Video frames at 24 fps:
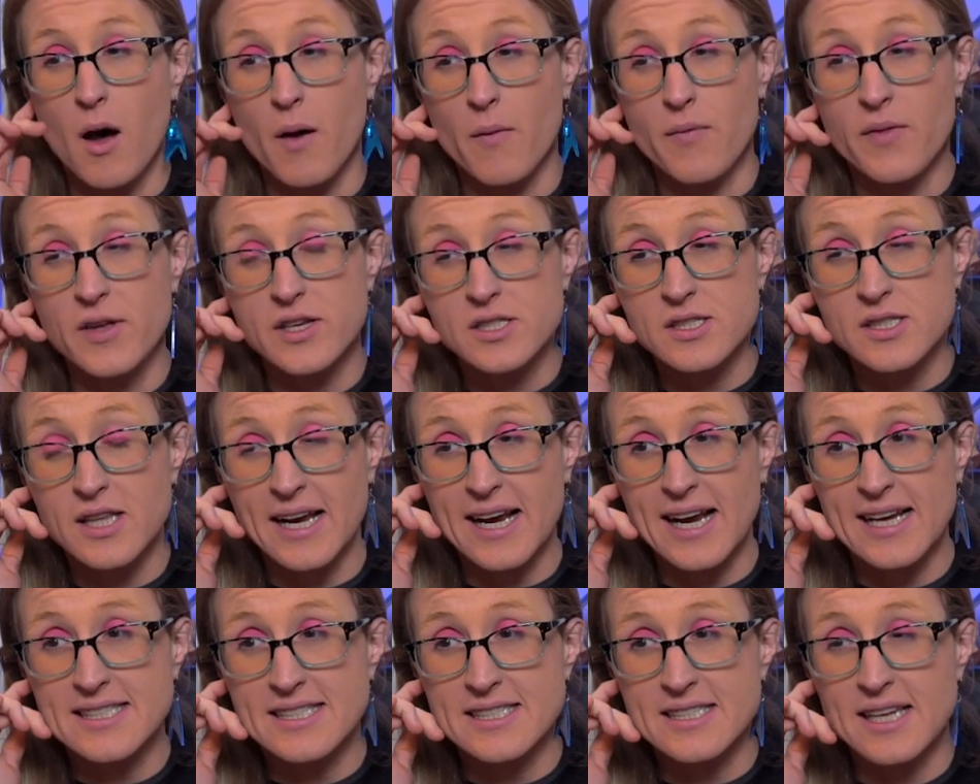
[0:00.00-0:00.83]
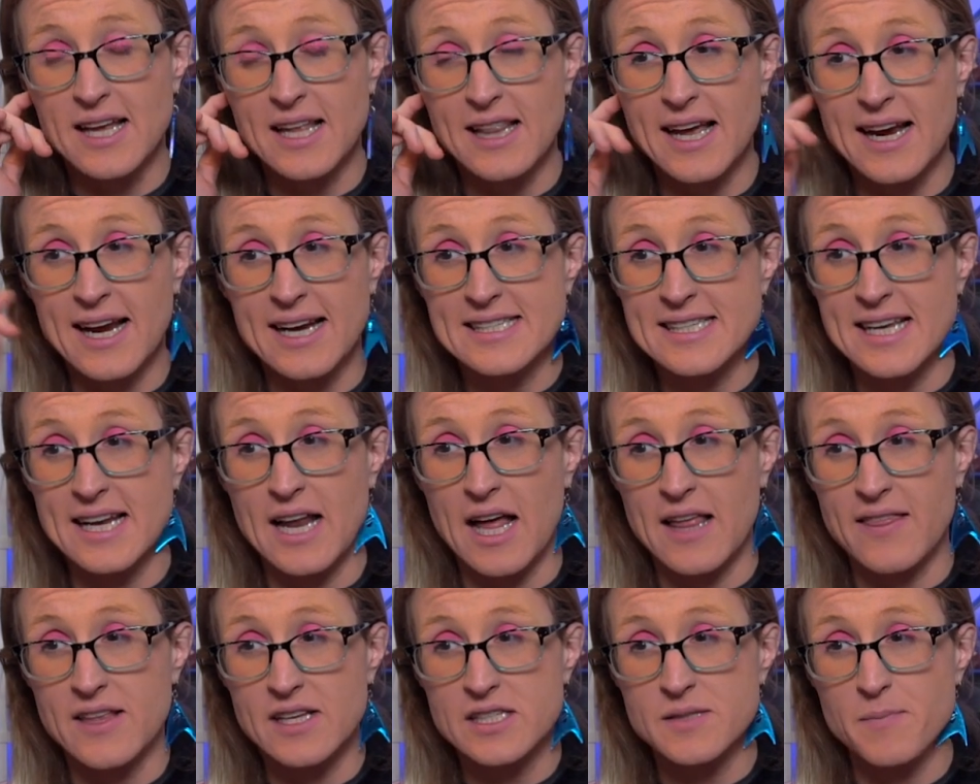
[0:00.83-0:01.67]
This, like I said,
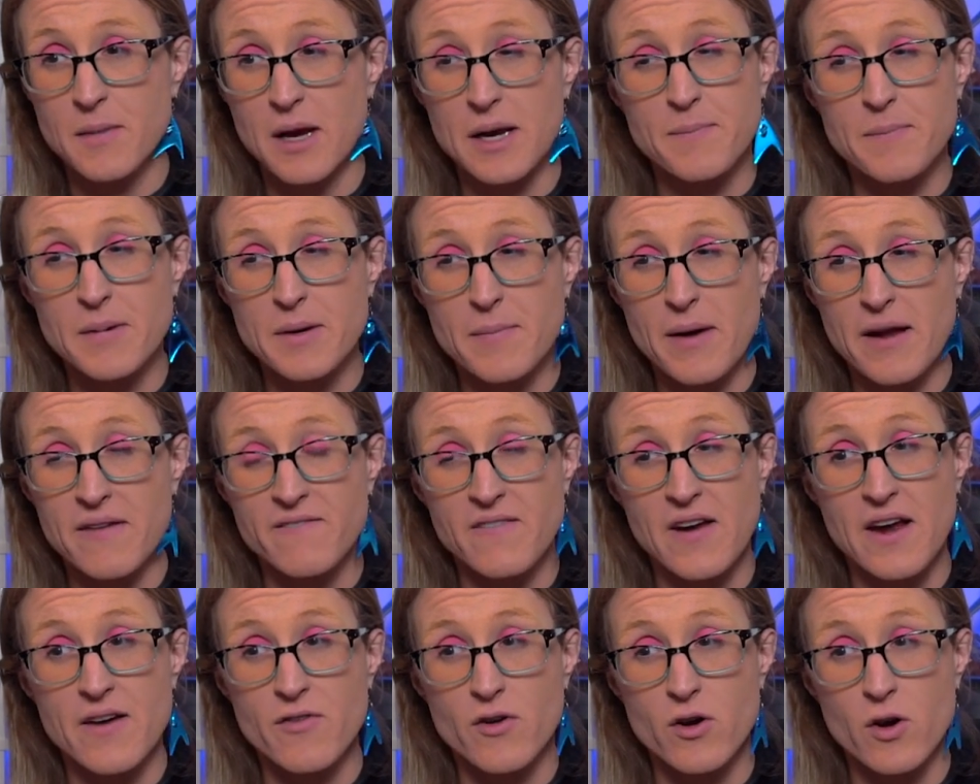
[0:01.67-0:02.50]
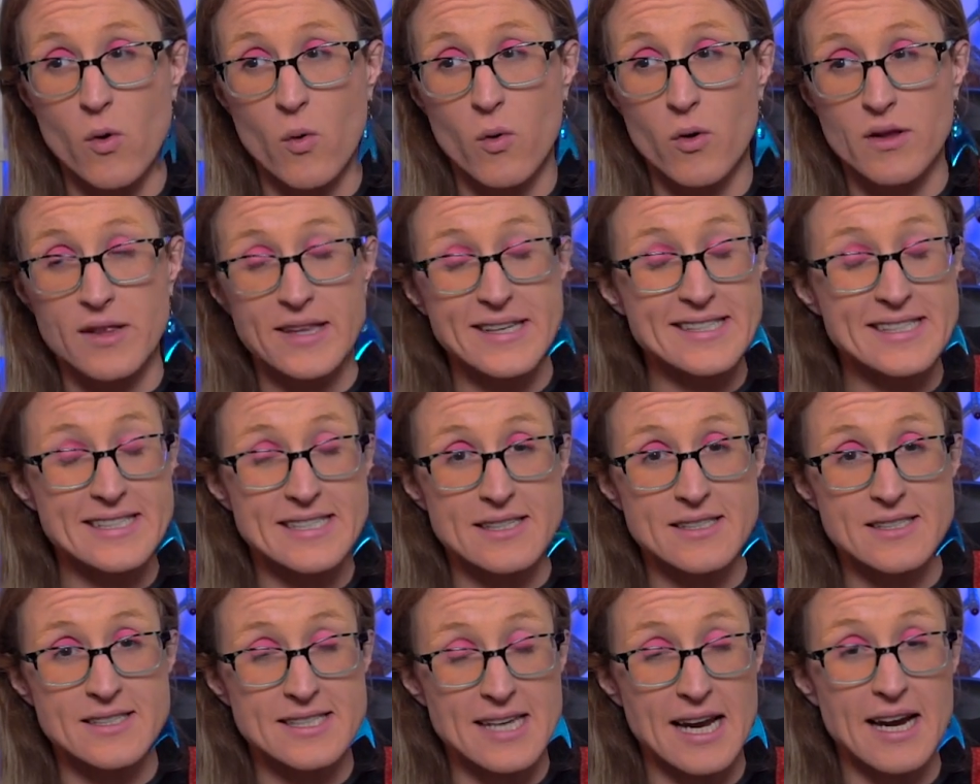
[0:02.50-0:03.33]
this might be my favorite, or at
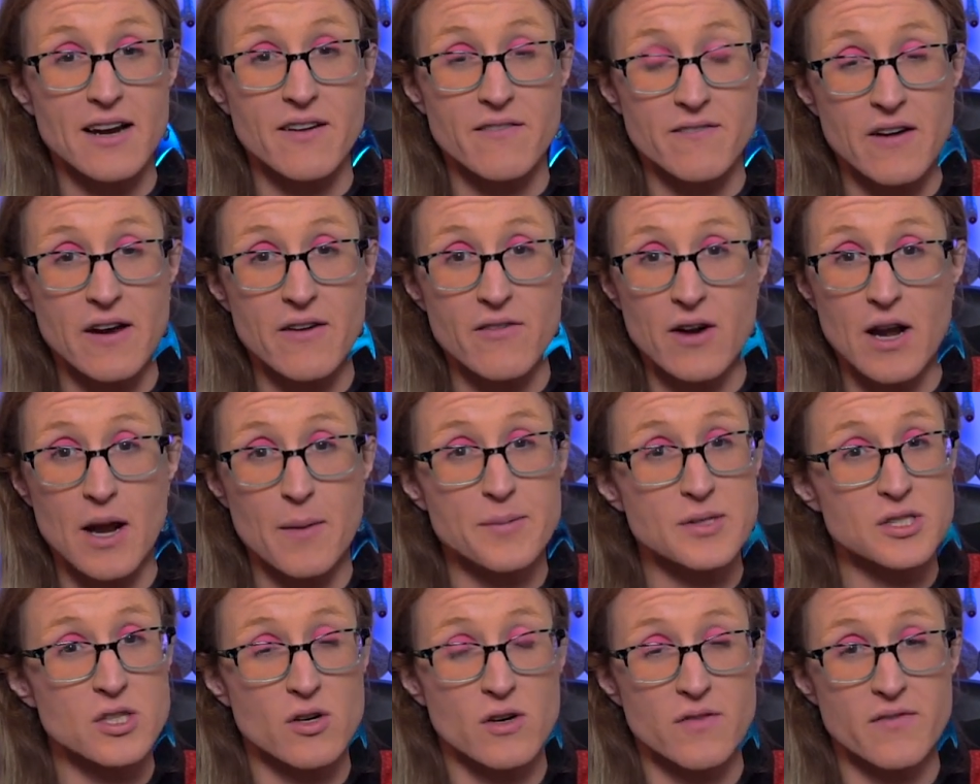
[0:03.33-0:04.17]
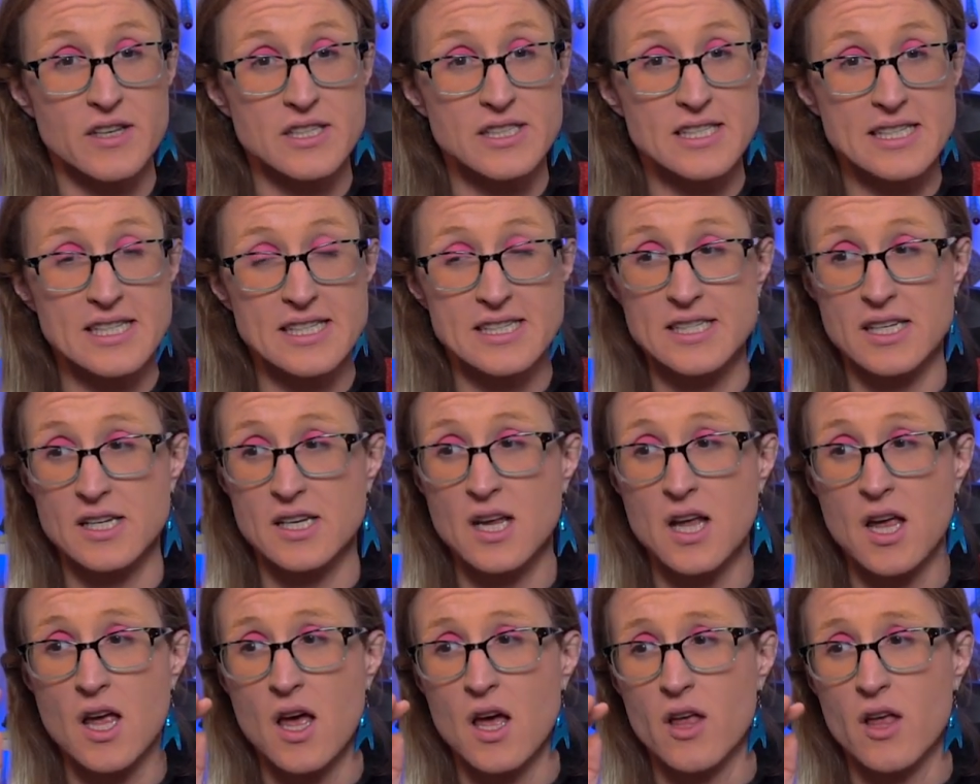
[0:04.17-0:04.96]
least second favorite episode of this season.